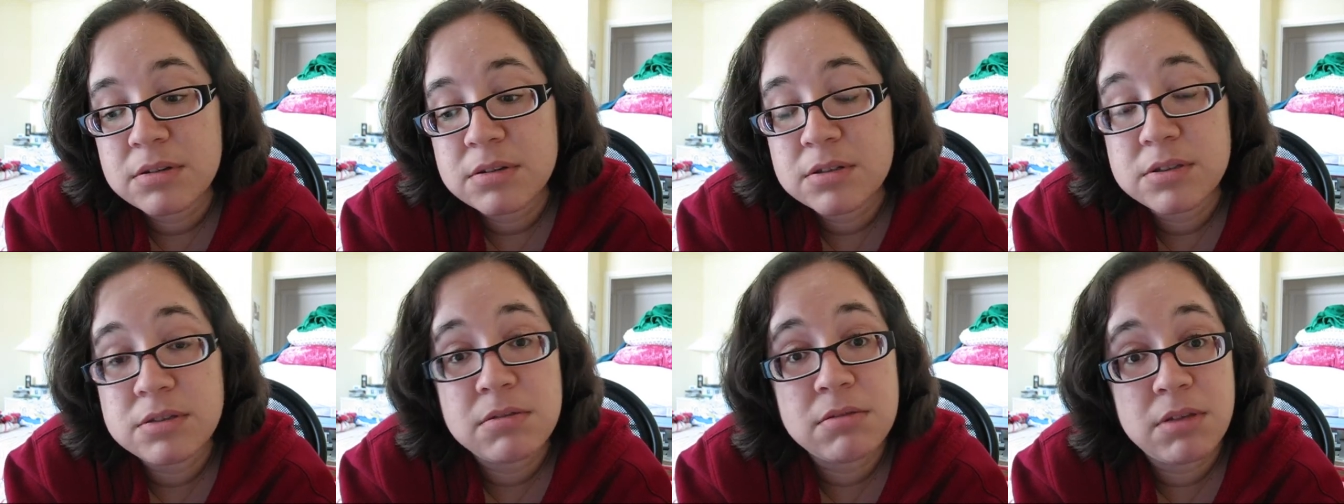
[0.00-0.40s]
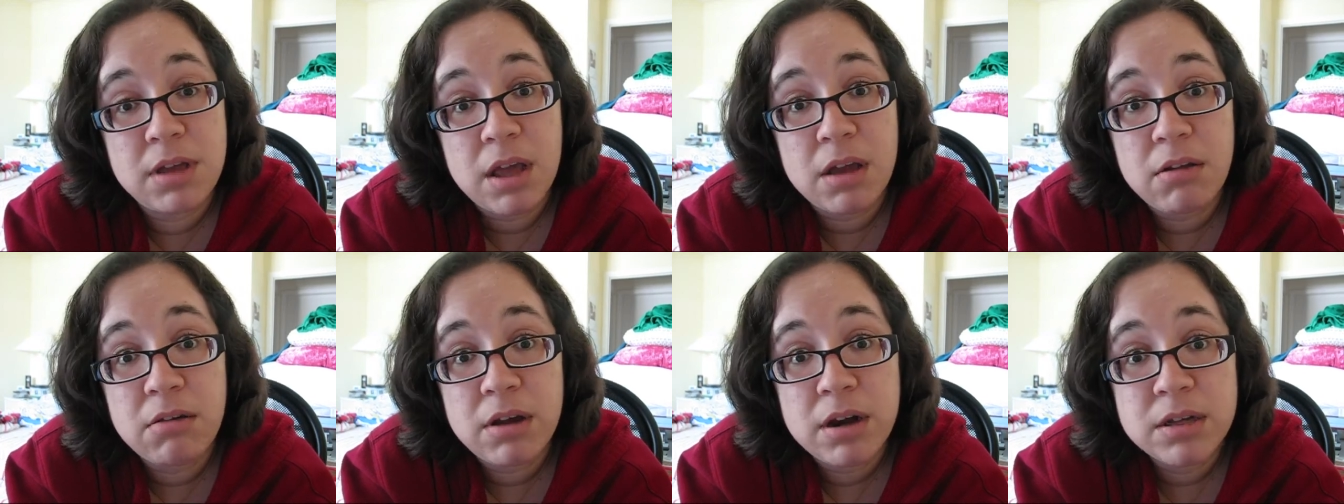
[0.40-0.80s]
So the
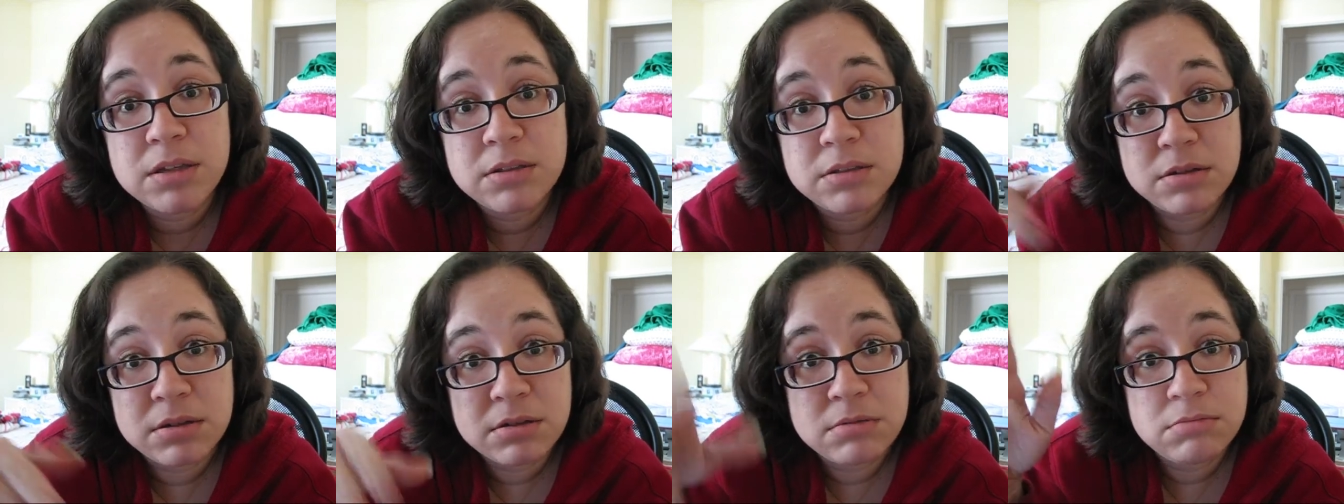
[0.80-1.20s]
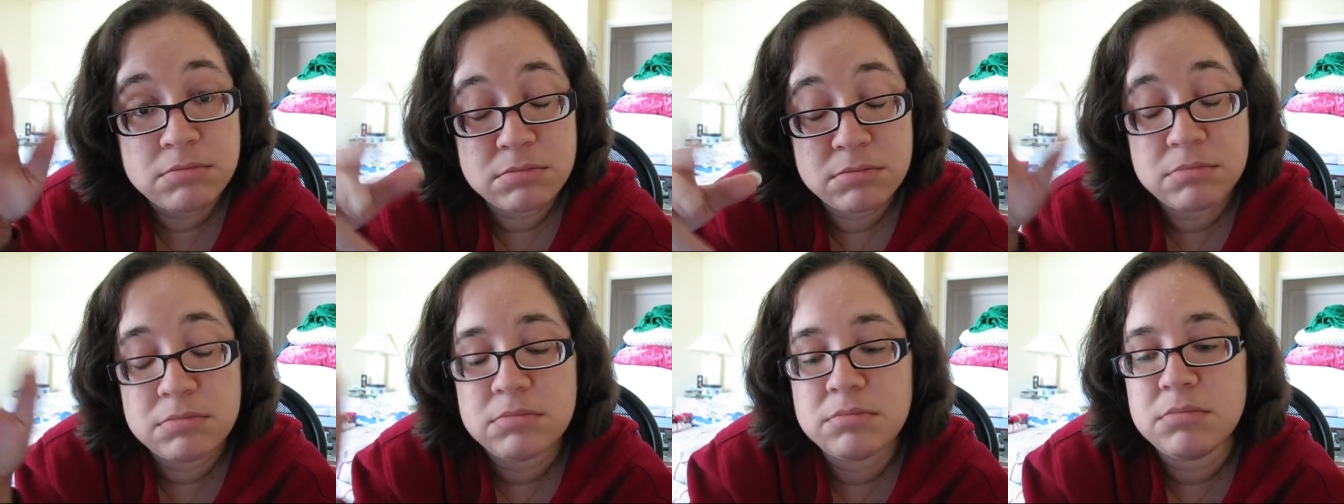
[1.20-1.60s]
end credits, you know,
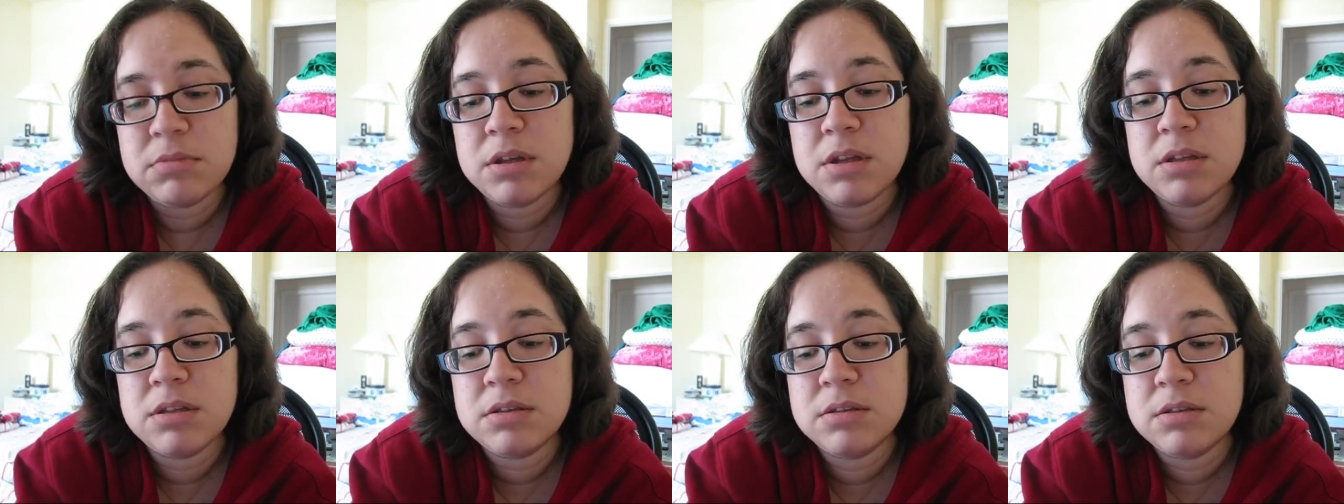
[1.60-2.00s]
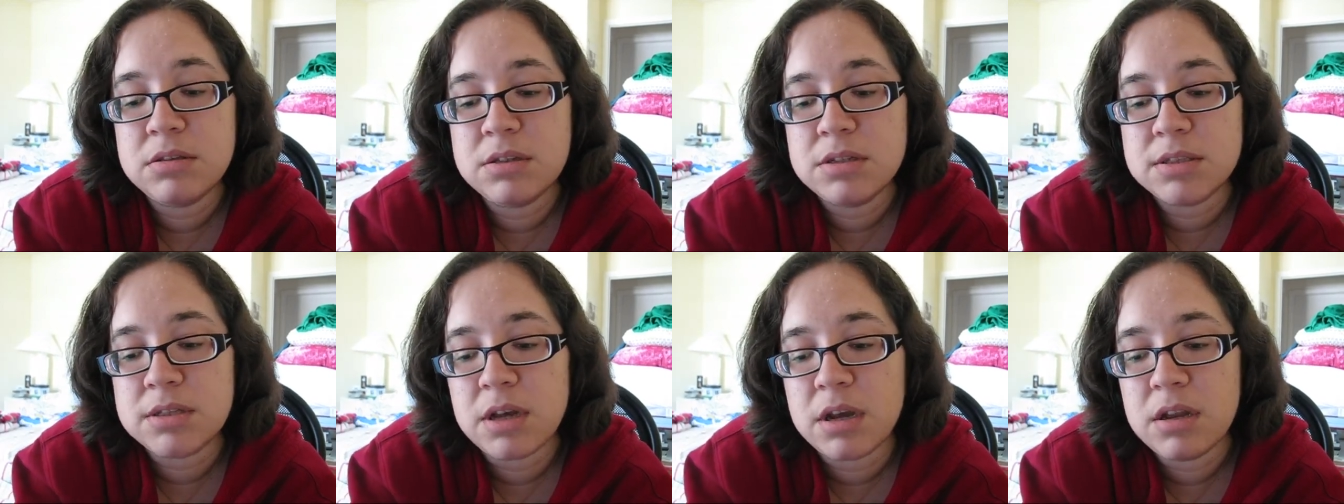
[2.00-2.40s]
he
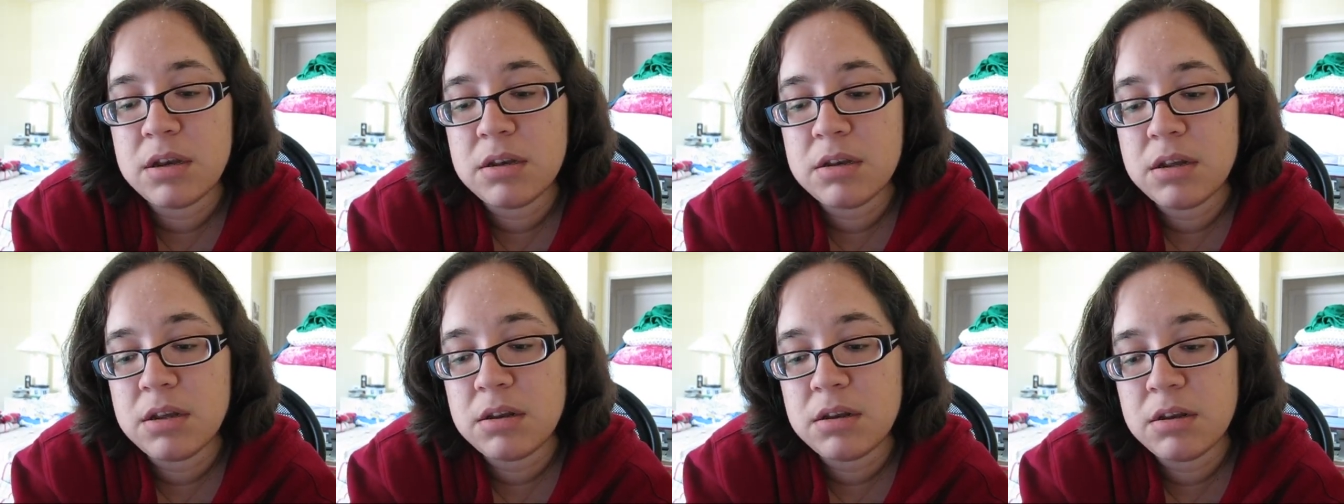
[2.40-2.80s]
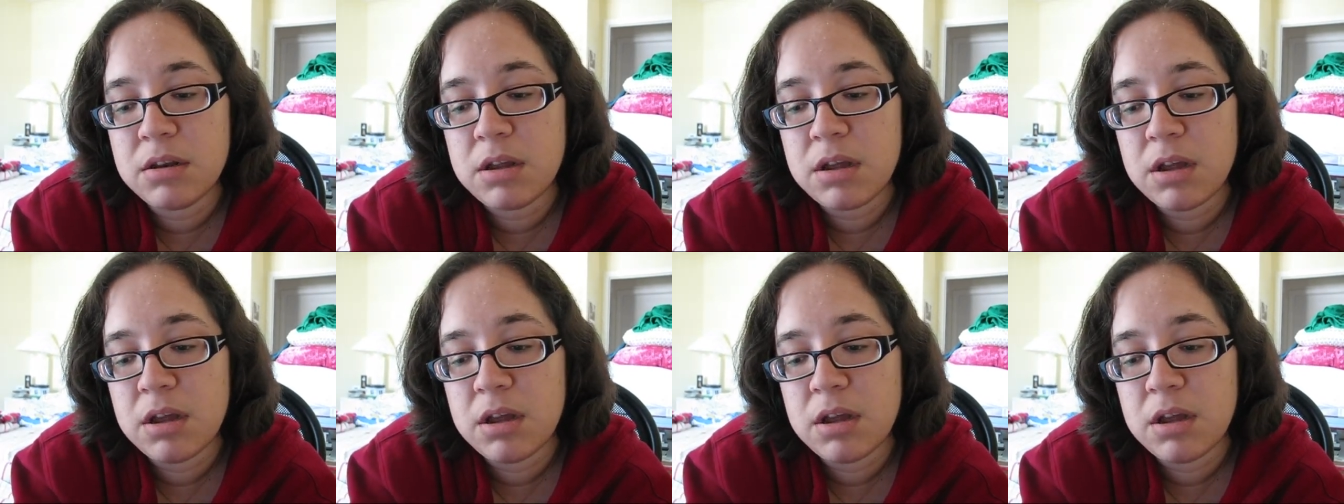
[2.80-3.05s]
designed it,